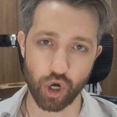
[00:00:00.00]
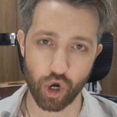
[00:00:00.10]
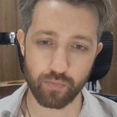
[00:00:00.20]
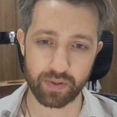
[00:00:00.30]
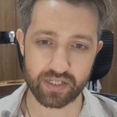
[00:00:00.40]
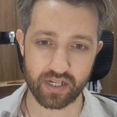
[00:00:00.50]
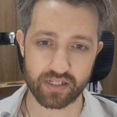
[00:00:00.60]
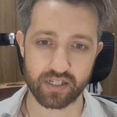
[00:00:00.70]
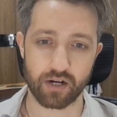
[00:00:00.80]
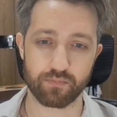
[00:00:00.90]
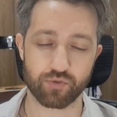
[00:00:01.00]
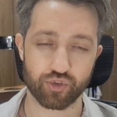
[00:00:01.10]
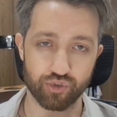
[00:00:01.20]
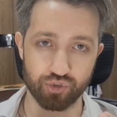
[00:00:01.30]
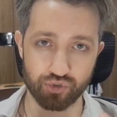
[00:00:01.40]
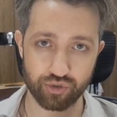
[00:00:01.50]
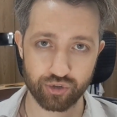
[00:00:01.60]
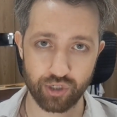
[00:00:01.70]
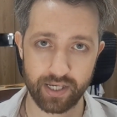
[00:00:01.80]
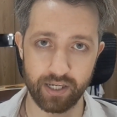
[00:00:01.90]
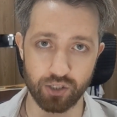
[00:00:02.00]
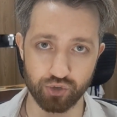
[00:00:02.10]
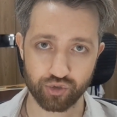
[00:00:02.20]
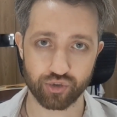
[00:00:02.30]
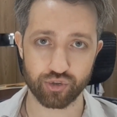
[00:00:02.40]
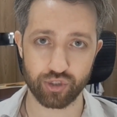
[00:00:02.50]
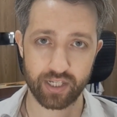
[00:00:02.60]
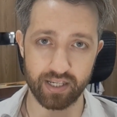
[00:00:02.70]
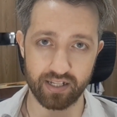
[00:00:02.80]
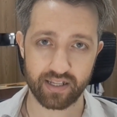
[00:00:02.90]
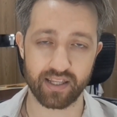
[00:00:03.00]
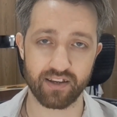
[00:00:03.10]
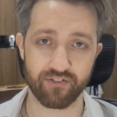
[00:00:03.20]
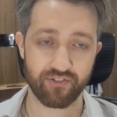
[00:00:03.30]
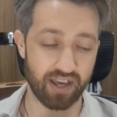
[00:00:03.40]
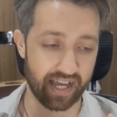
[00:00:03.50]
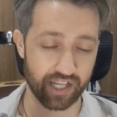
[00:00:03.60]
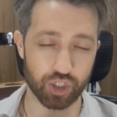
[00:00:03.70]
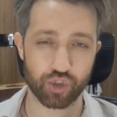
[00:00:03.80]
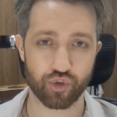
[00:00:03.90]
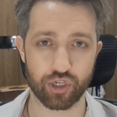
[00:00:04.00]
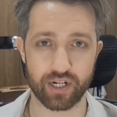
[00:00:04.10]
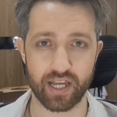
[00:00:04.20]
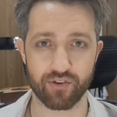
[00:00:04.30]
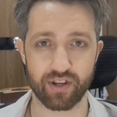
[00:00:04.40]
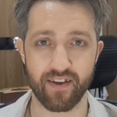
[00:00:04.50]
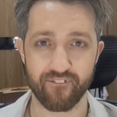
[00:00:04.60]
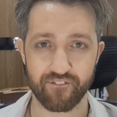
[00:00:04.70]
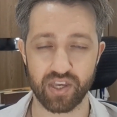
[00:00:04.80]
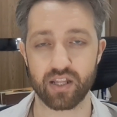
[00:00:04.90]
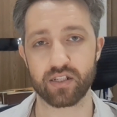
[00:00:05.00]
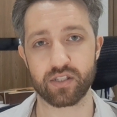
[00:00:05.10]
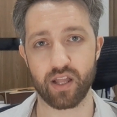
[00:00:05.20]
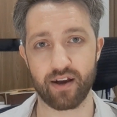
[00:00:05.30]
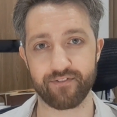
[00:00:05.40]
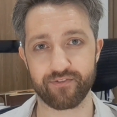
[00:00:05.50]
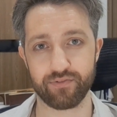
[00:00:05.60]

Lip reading: opens us up to truly, truly live an extraordinary, fearless life.